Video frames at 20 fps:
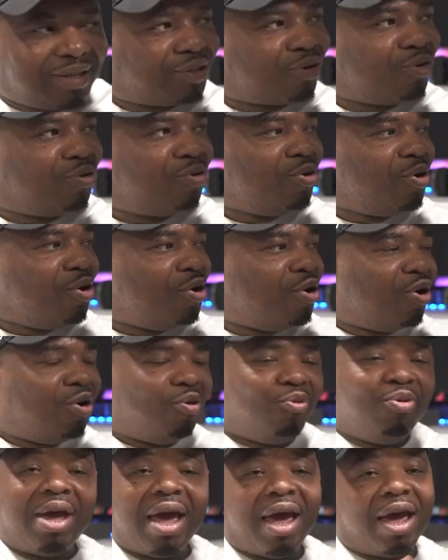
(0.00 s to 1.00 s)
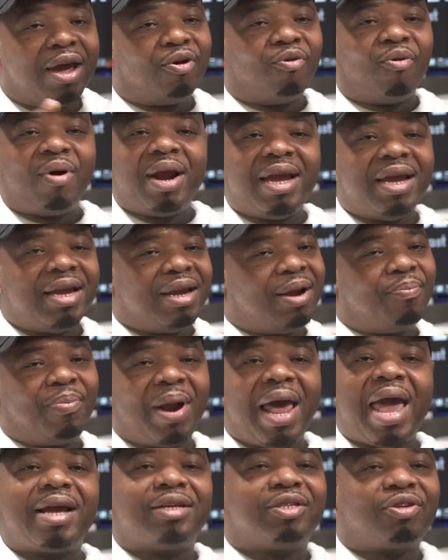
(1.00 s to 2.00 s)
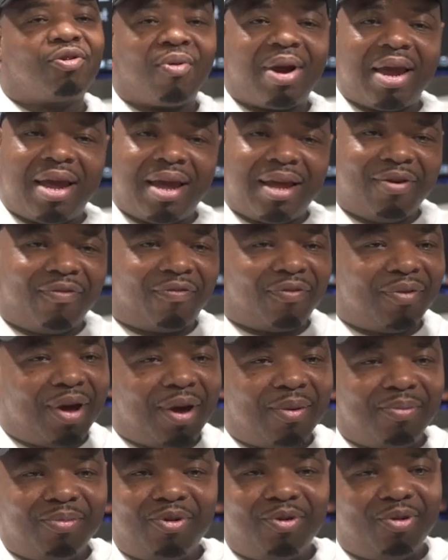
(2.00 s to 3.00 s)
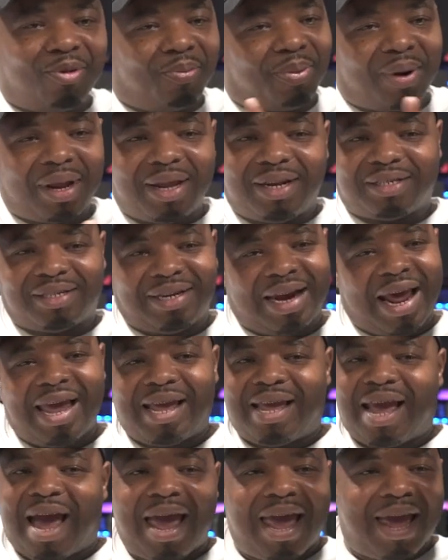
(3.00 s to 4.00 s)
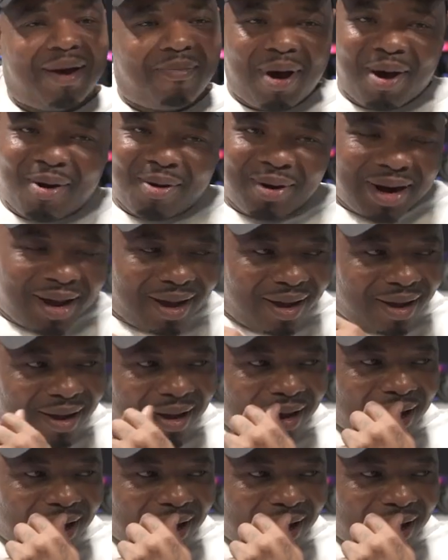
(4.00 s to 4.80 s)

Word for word: So we had green and black screen, you feel me? To play the snake game on there.